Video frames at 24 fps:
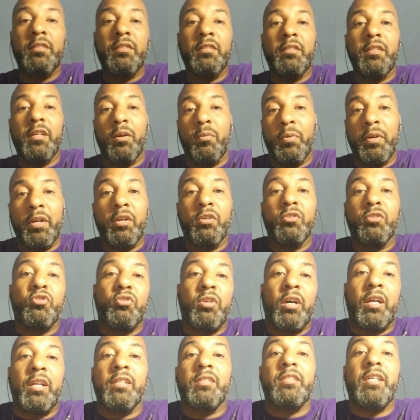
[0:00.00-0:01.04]
and we're going to try
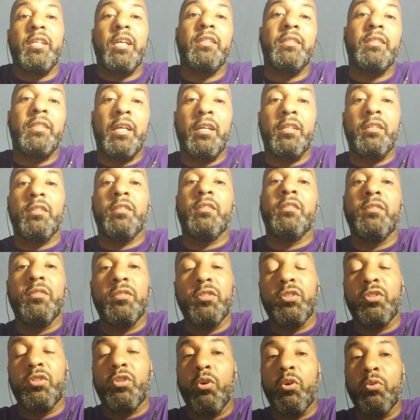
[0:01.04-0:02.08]
to take down the
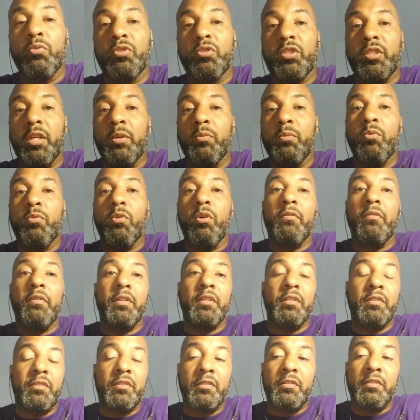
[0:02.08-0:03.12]
Golden State
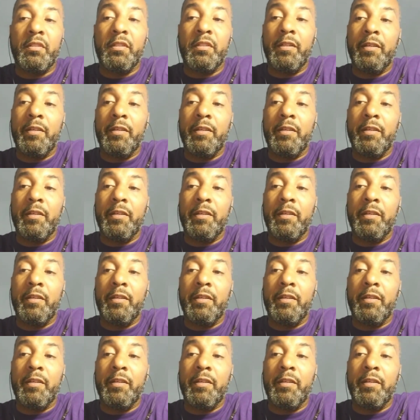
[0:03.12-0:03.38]
Warriors.